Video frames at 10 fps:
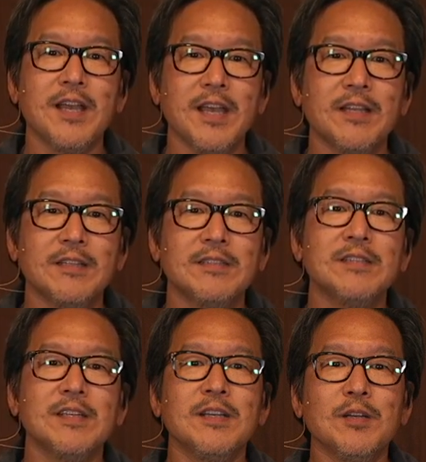And
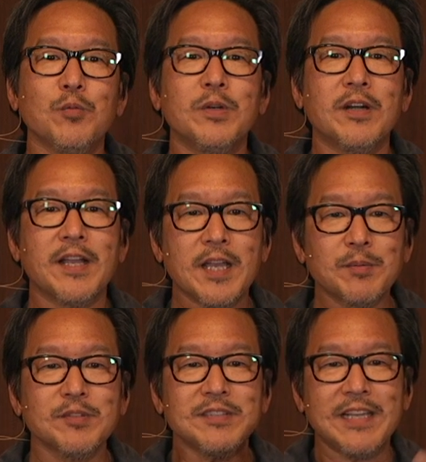we are
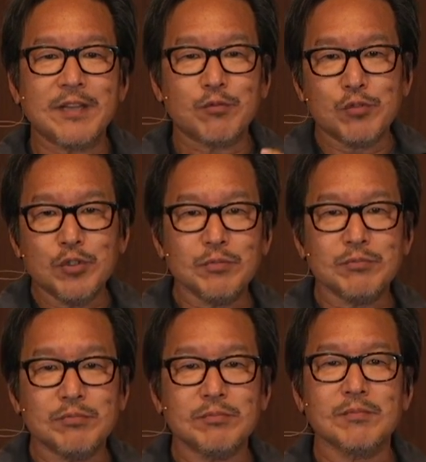able to take root.
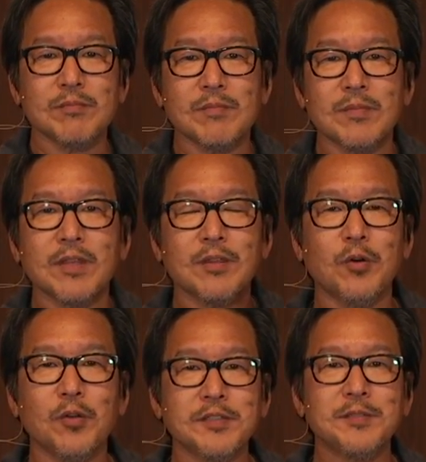The
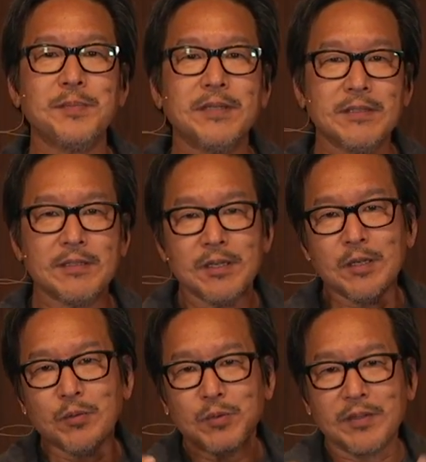Holy Spirit
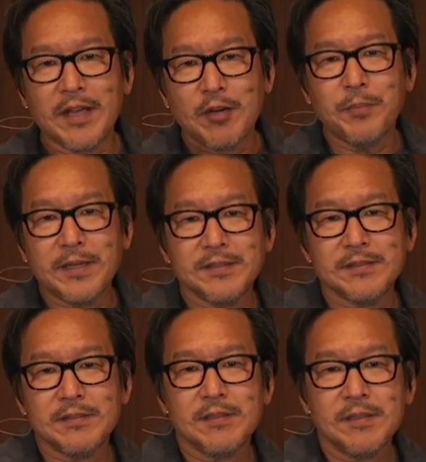will help
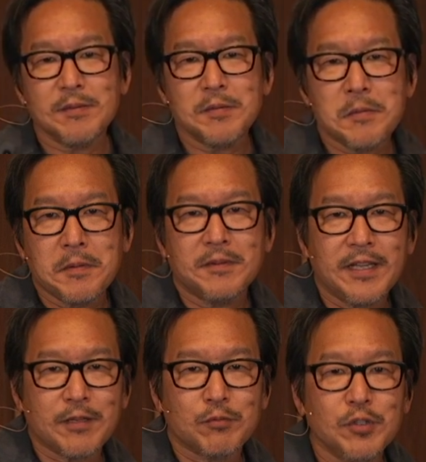us
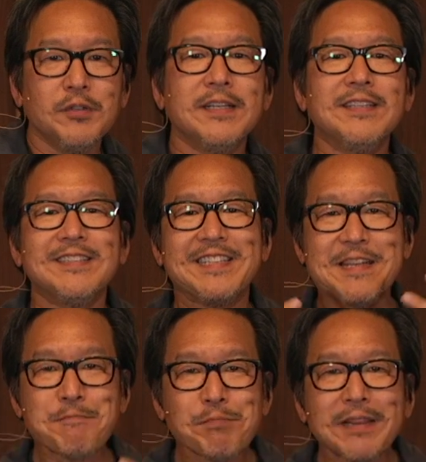take root in this
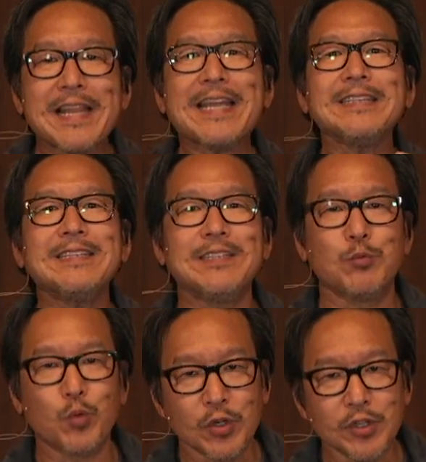implanted
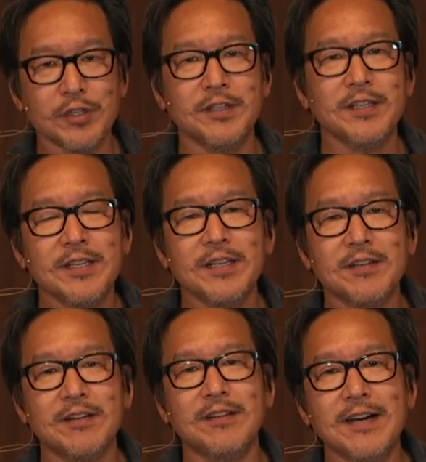word in
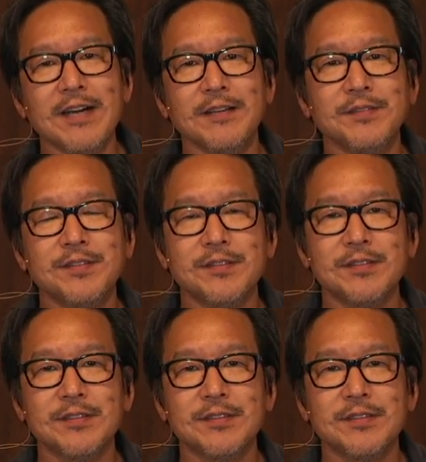our lives.